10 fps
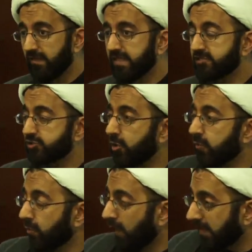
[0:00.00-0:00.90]
They
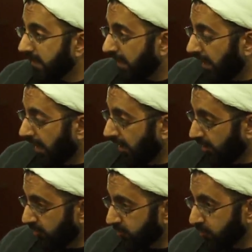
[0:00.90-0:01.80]
showed one
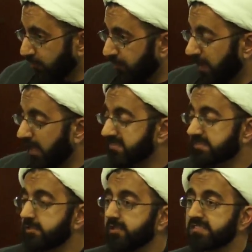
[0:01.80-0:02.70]
group a
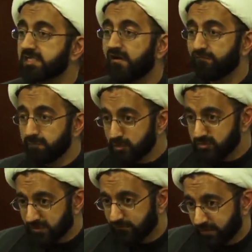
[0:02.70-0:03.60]
series of
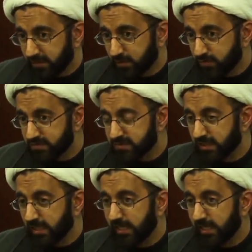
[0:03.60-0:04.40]
music videos